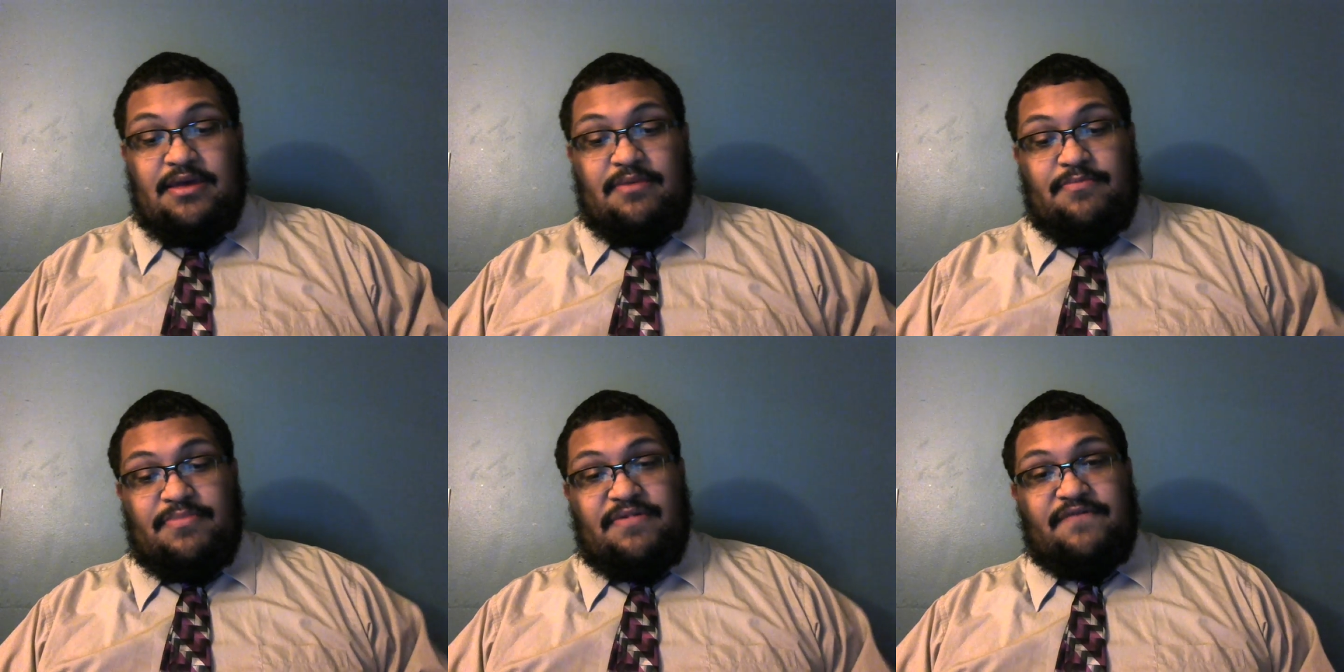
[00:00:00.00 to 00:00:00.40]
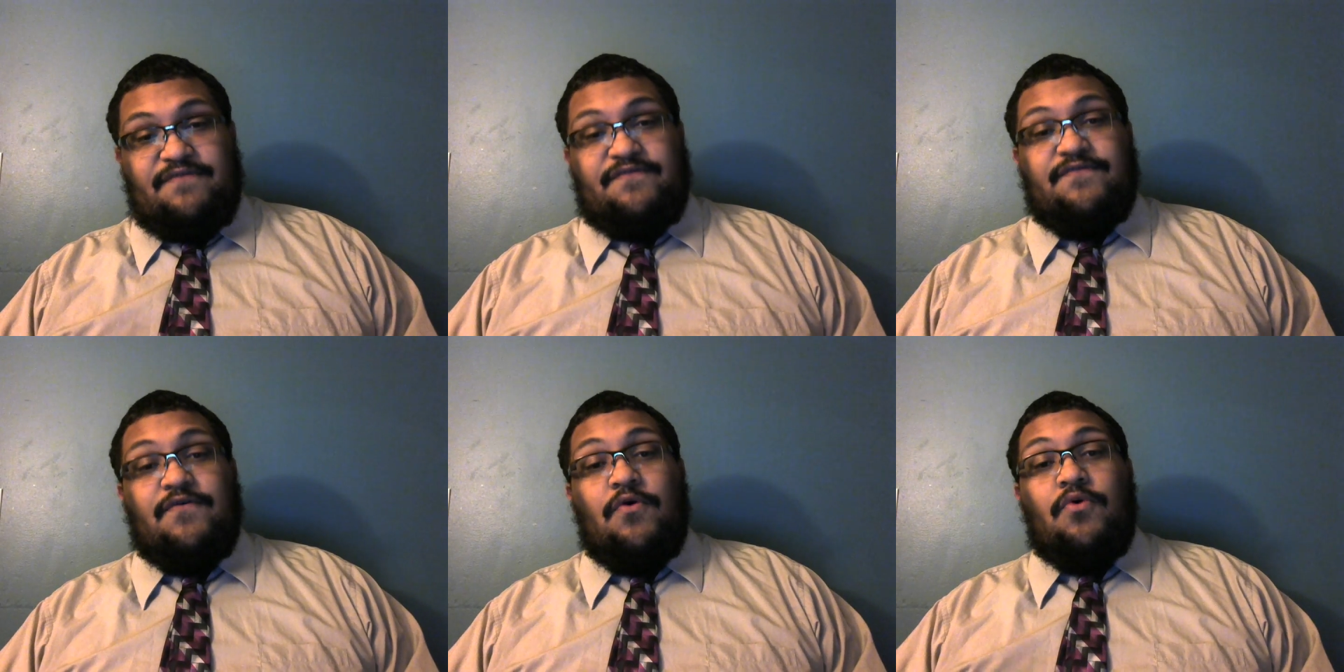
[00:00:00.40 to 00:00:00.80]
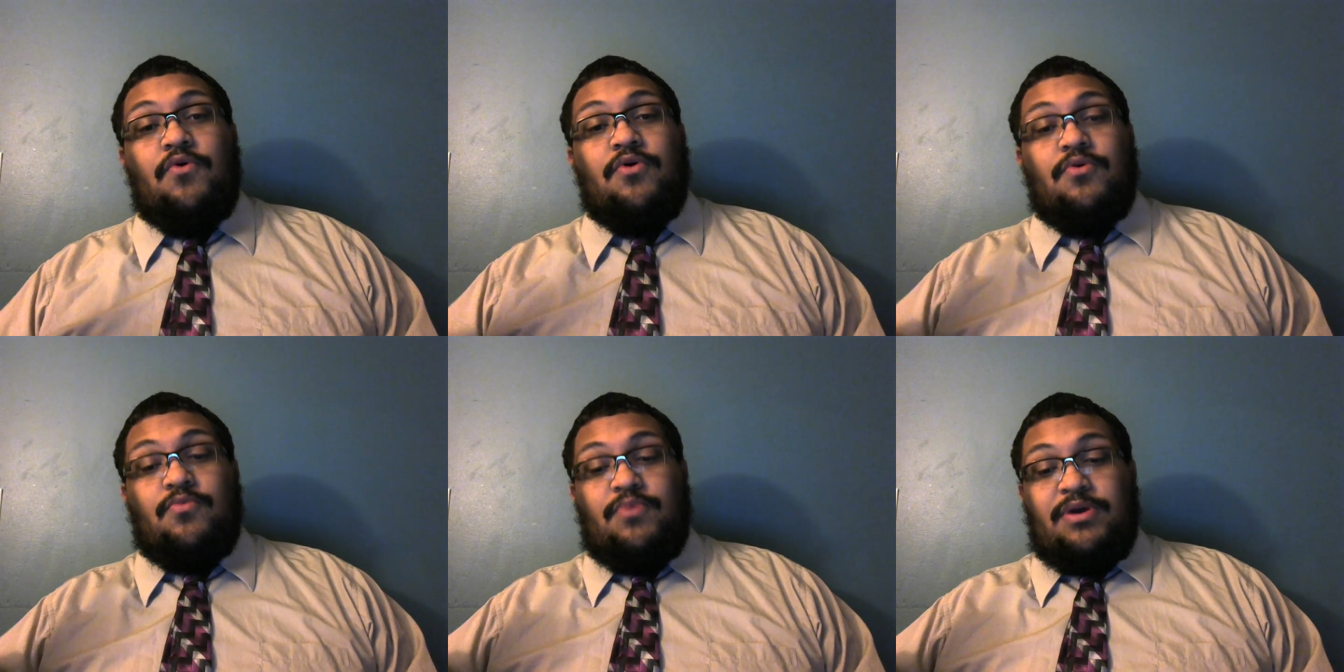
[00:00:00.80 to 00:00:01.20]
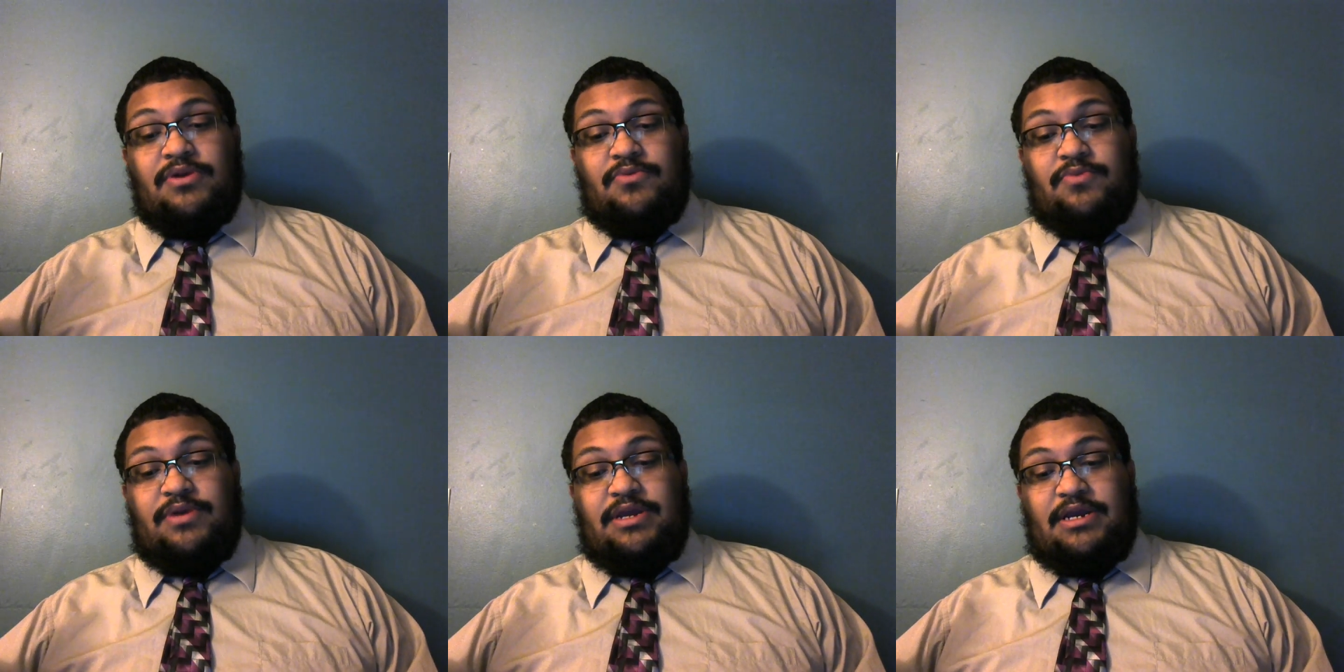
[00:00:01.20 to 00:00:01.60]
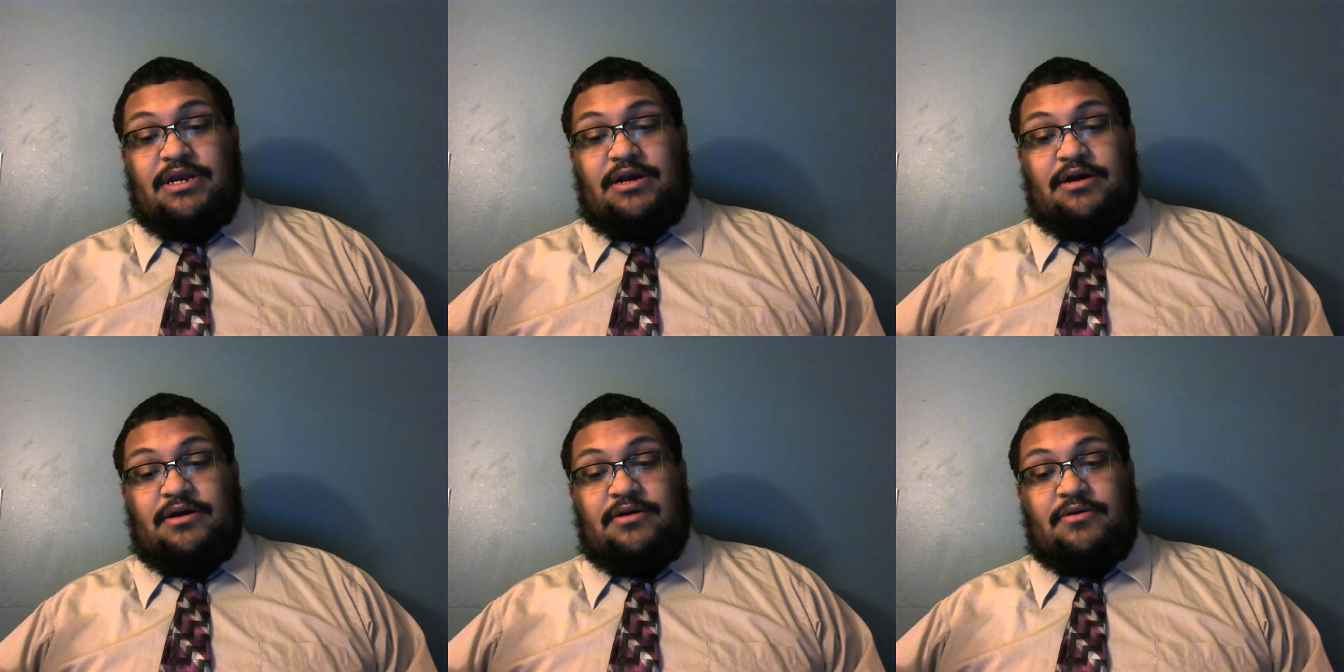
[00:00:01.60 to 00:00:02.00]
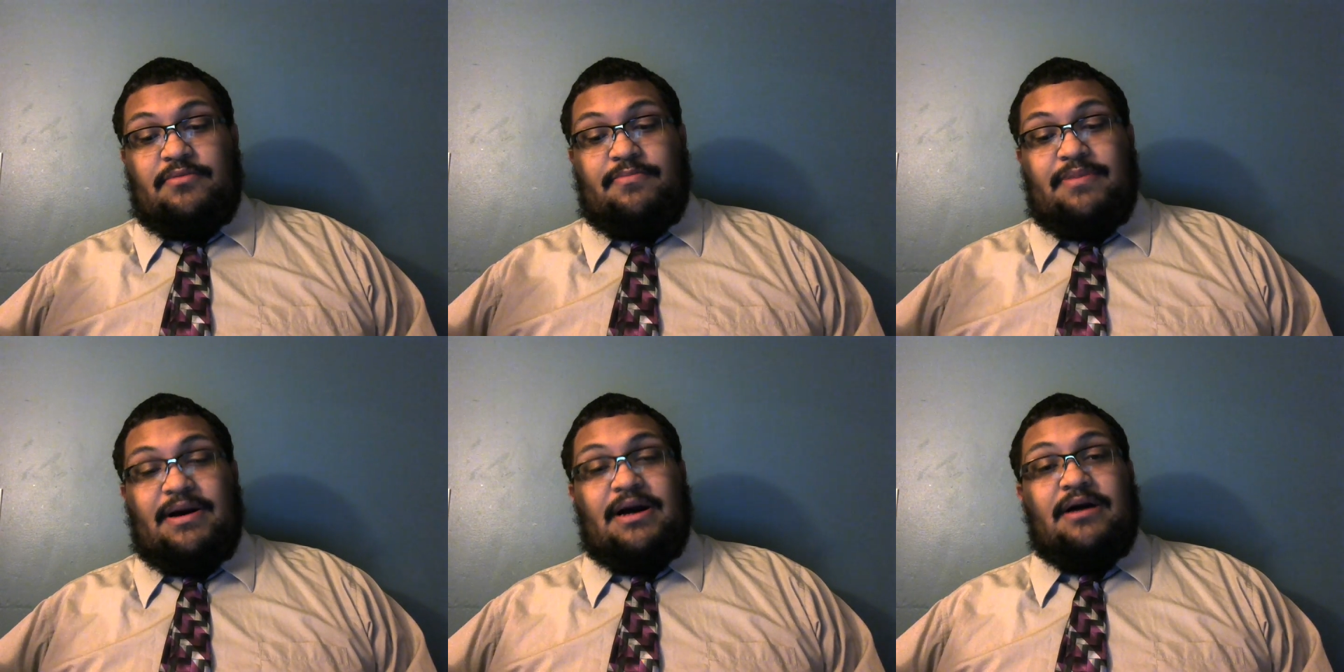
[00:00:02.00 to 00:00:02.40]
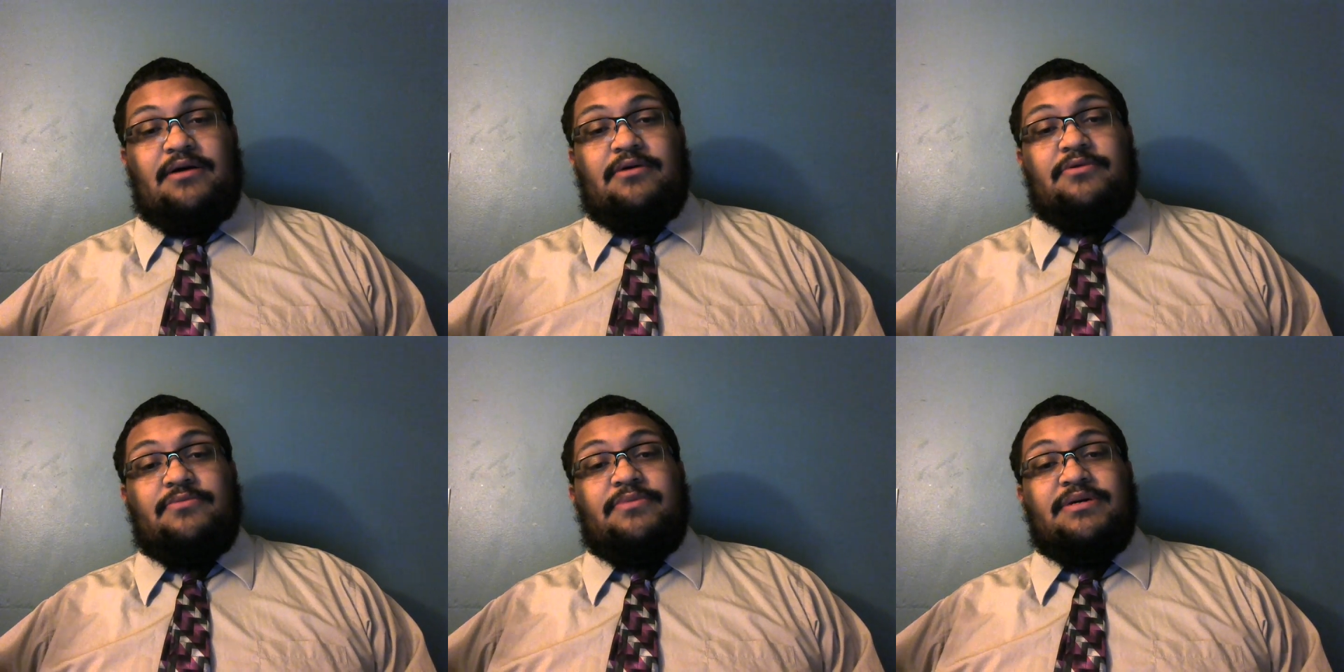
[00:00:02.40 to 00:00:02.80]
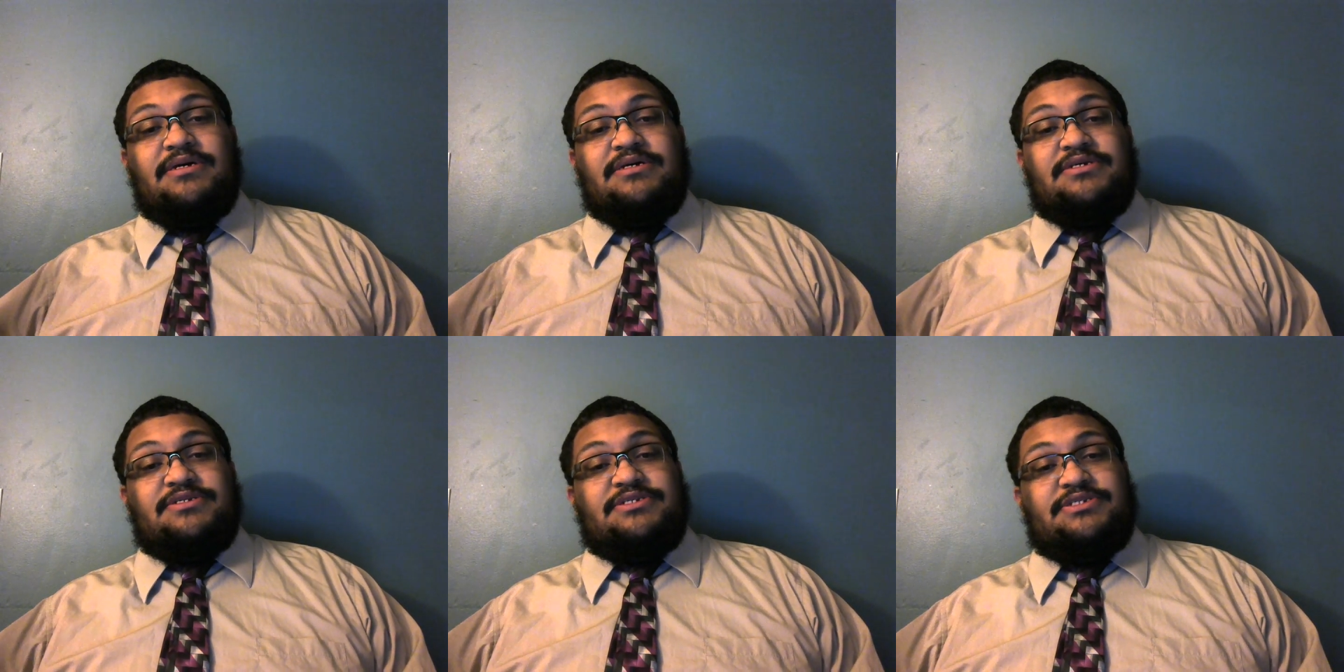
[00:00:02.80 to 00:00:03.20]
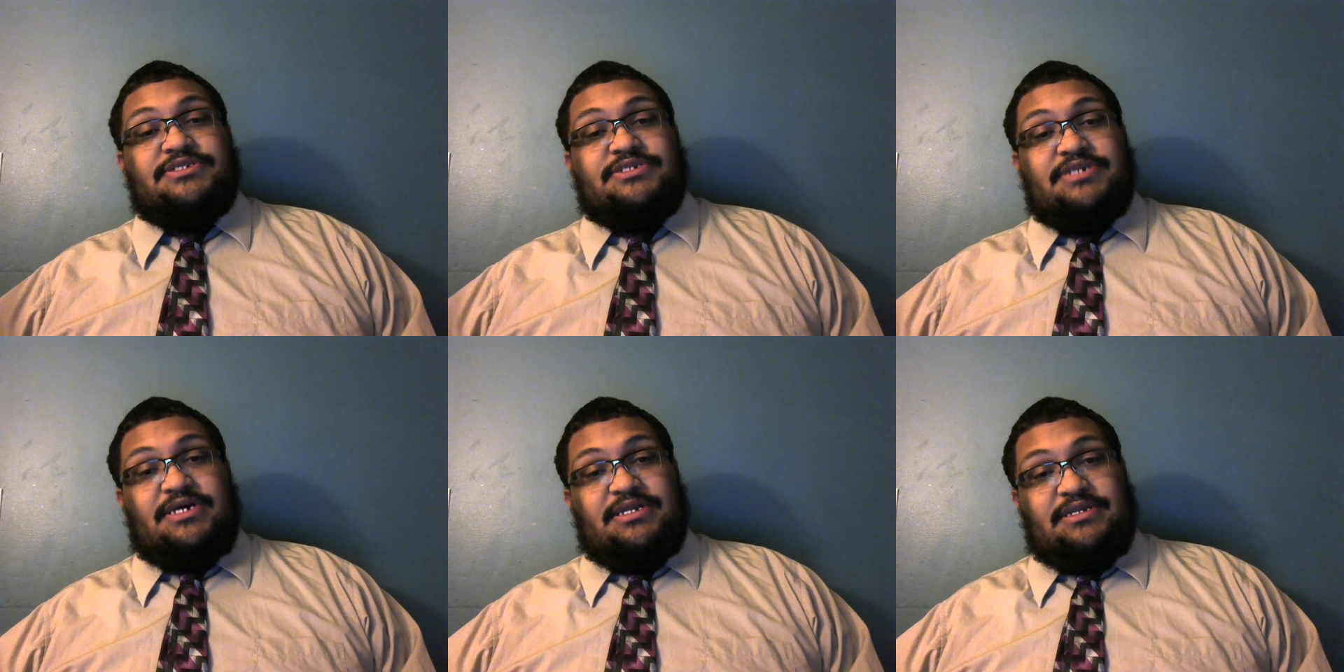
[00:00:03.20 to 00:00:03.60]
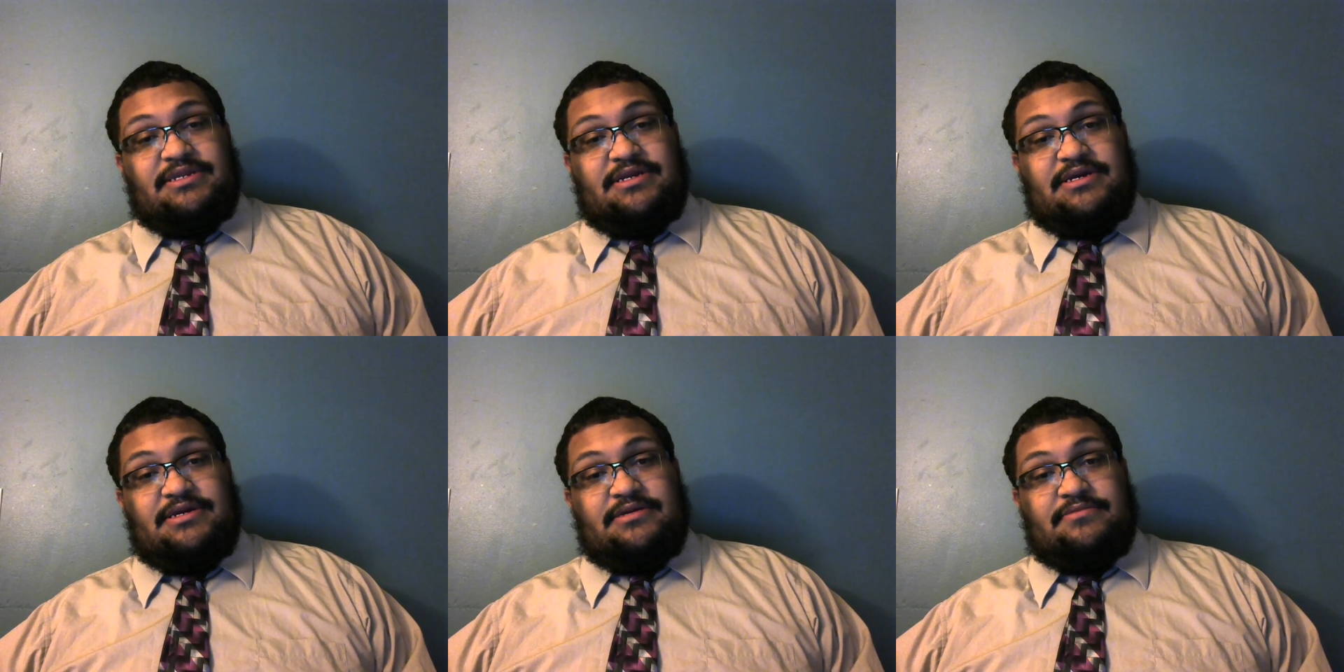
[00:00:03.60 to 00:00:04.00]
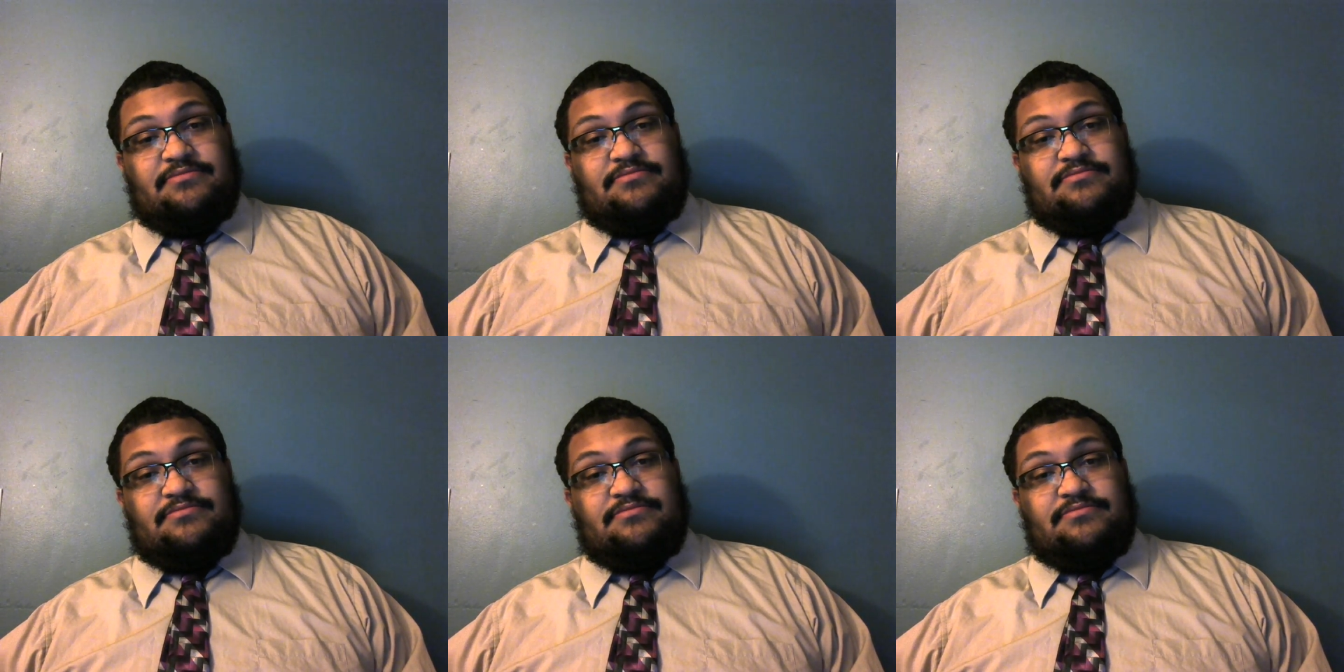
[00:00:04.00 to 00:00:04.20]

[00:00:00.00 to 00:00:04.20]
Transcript: before what we call Palm Sunday.